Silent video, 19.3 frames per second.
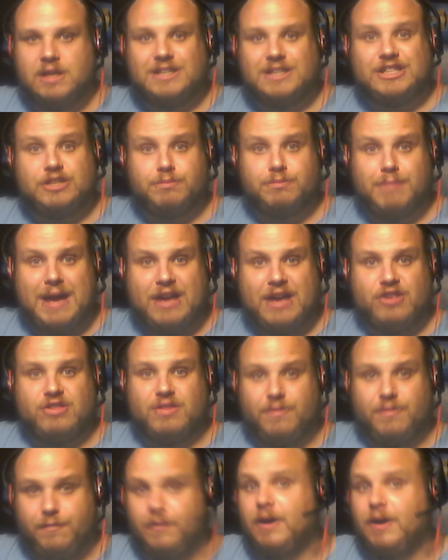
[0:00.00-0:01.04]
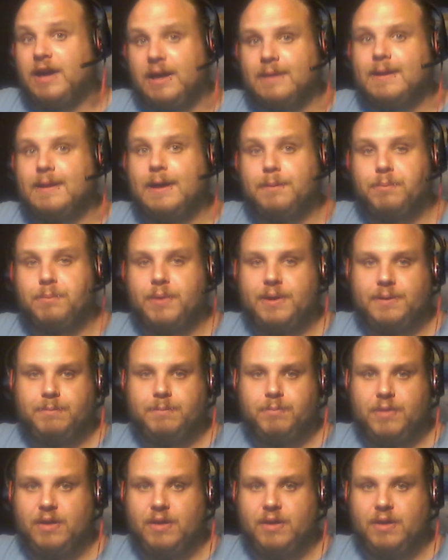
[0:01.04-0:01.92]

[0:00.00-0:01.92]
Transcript: smash the fucking like button.